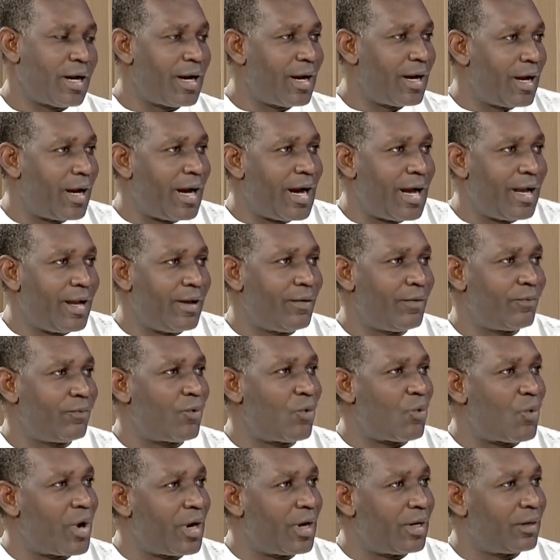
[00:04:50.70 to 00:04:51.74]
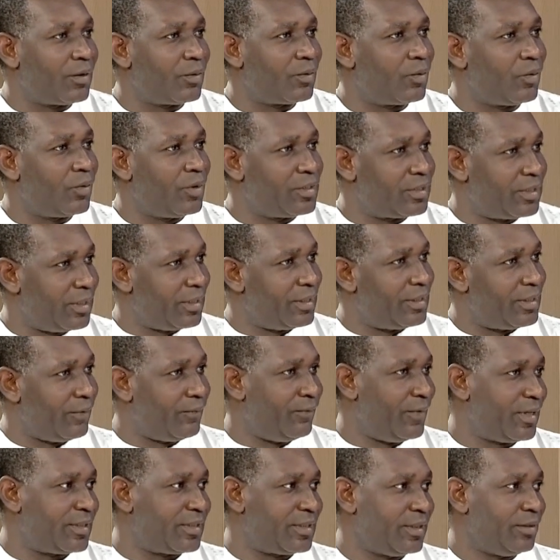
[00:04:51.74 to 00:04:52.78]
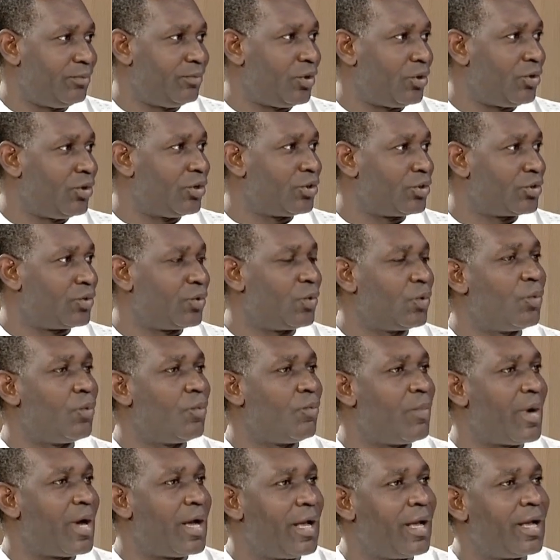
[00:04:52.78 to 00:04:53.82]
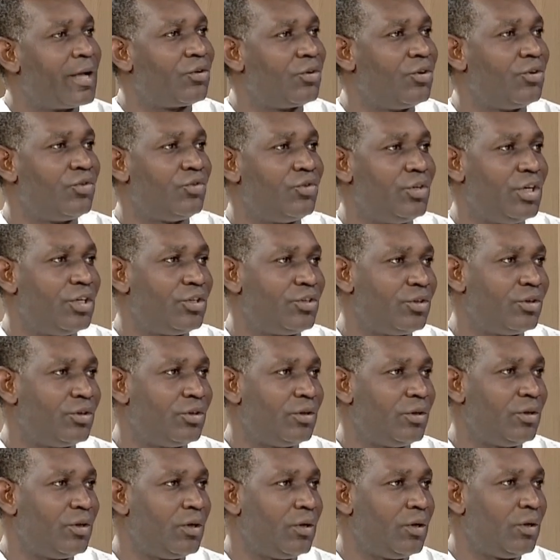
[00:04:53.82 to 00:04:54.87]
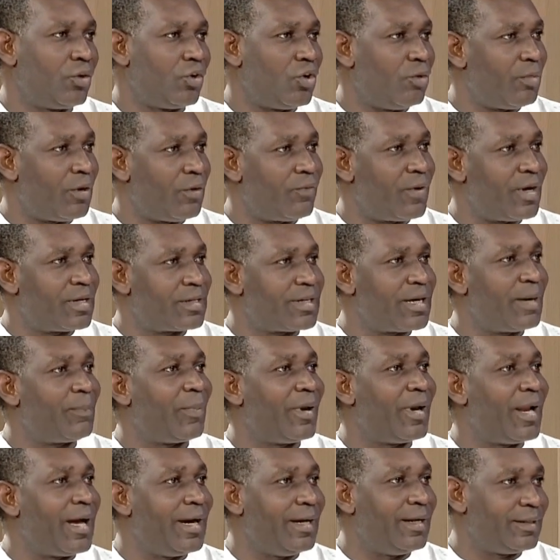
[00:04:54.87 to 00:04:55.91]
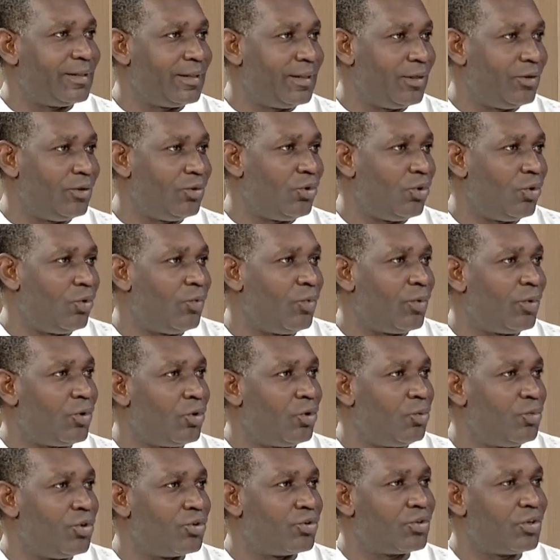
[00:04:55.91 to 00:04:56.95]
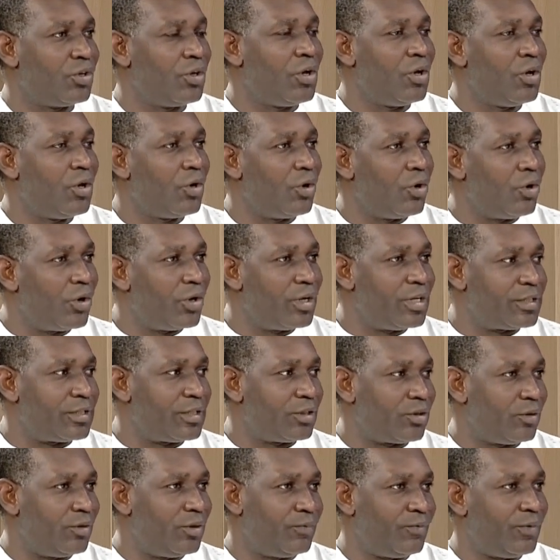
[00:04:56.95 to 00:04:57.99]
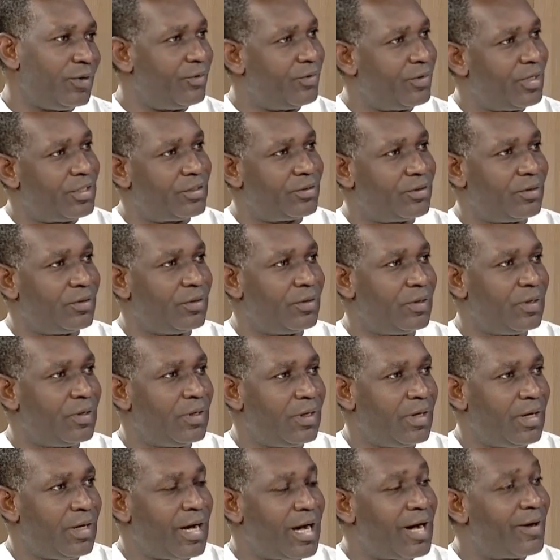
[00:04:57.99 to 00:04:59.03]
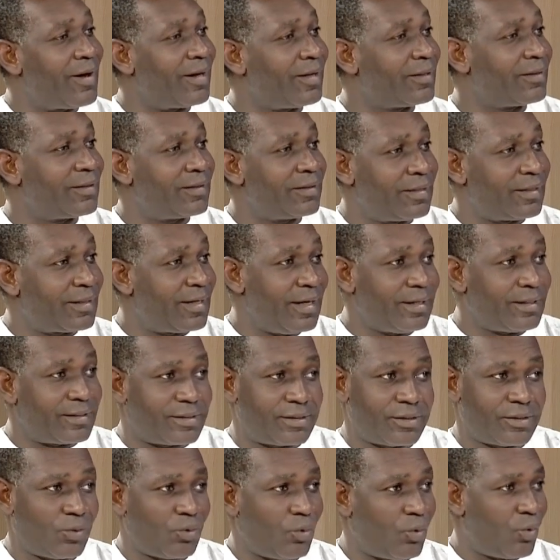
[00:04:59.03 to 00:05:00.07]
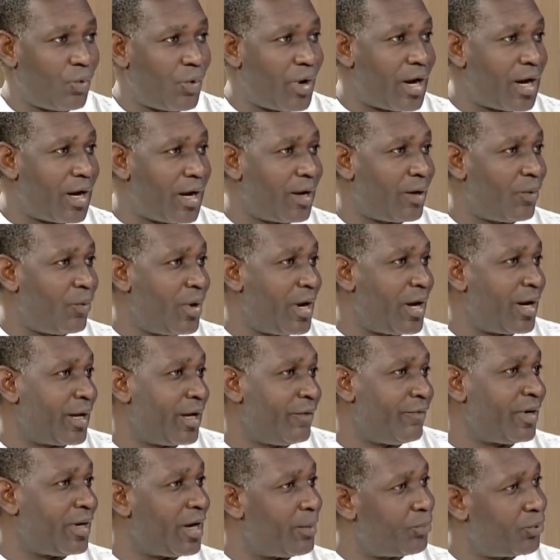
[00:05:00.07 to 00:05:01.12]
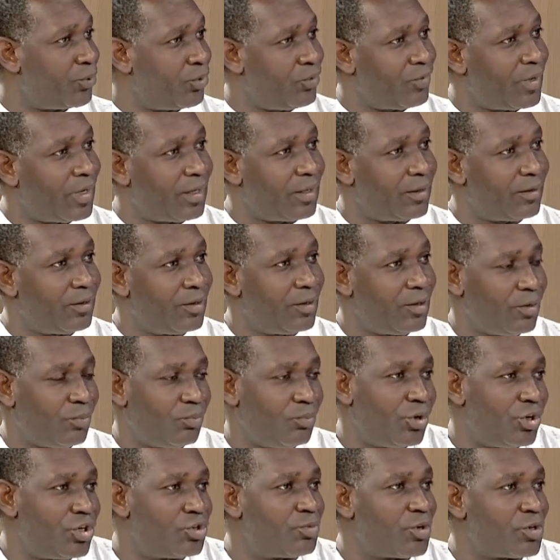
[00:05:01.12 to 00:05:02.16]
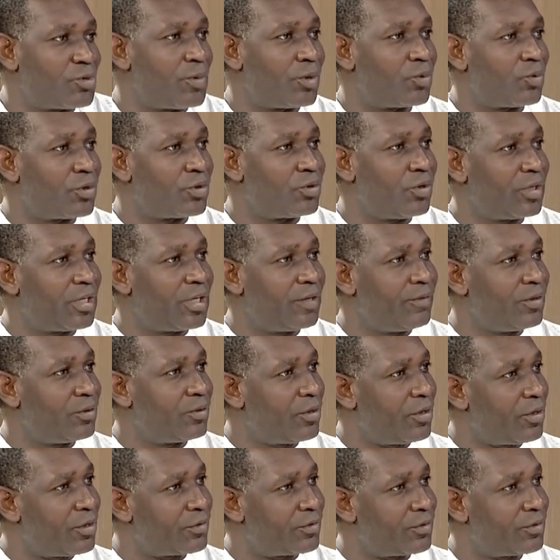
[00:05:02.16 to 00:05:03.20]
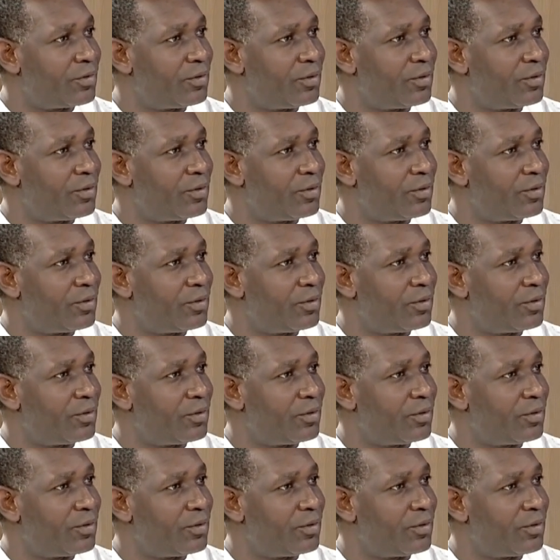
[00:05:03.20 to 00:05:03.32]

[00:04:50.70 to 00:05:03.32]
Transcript: I, for one, is a victim because my association, COMAFAS, applied in almost all the state of the federation. Our tickets were given approval, but disbursement was not given to us.